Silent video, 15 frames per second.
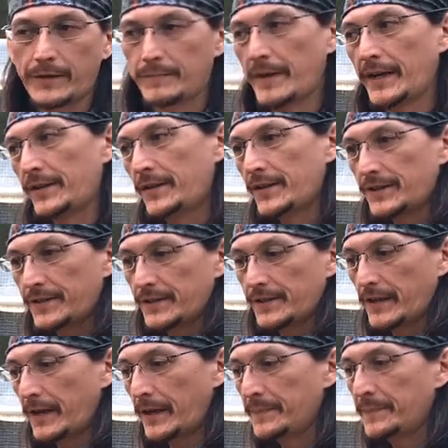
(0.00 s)
and made this
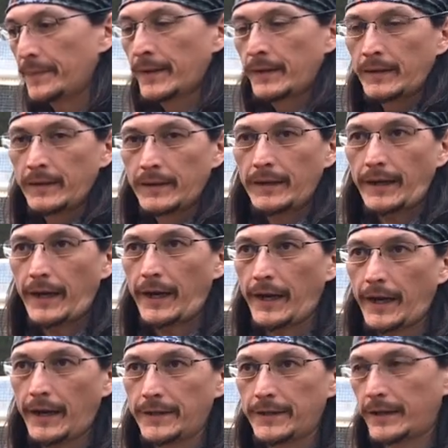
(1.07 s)
design.
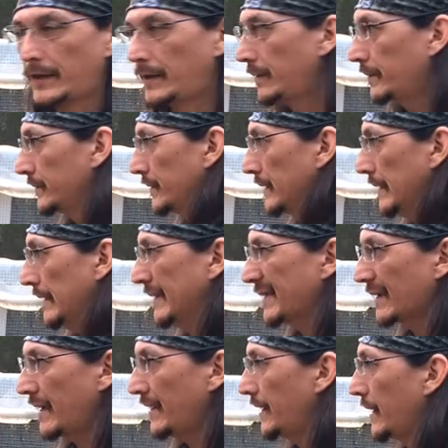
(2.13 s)
And this
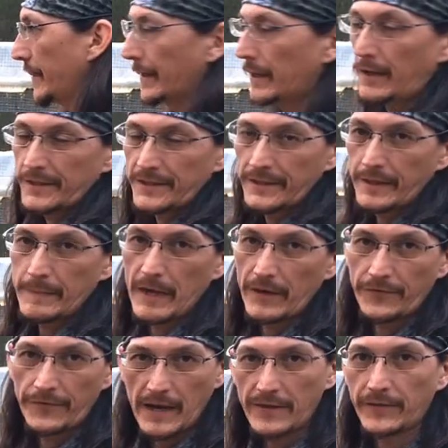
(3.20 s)
ended up costing about
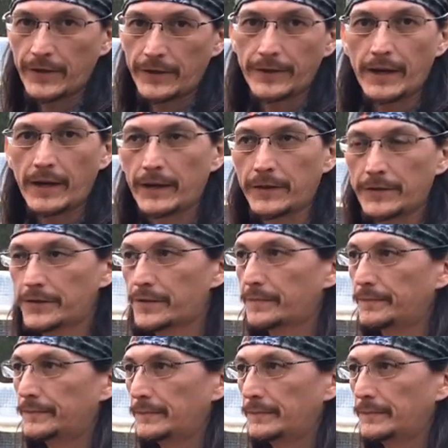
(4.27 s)
$500.